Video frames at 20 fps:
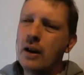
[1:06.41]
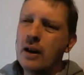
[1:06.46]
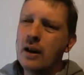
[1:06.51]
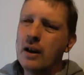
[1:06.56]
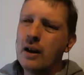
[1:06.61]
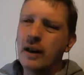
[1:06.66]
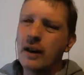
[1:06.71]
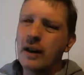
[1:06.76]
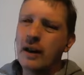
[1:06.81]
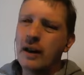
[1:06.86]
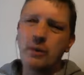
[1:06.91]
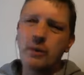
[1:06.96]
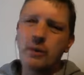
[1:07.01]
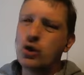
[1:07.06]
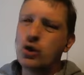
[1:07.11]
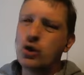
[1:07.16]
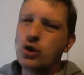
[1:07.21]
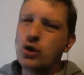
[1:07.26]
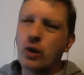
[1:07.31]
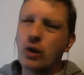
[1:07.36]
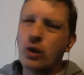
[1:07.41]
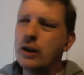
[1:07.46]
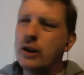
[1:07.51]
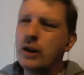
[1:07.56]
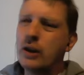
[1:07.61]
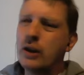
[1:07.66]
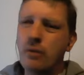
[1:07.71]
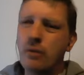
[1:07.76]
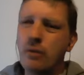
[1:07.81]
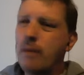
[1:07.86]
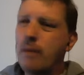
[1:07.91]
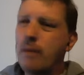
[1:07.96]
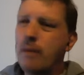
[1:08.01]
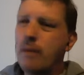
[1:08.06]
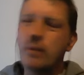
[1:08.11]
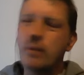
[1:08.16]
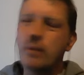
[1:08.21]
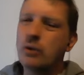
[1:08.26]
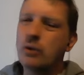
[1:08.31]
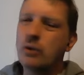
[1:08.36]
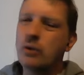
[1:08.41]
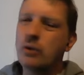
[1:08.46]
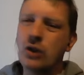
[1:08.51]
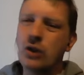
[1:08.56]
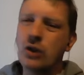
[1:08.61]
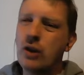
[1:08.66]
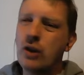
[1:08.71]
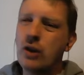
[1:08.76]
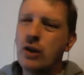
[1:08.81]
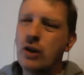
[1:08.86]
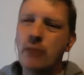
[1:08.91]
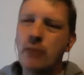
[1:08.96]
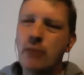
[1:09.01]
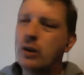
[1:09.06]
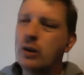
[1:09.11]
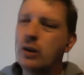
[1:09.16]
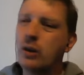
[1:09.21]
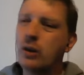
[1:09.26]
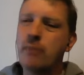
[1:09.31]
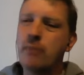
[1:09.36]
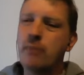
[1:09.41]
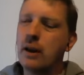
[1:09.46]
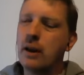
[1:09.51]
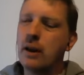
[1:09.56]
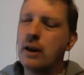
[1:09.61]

leaving me struggling to remember your surname looking back.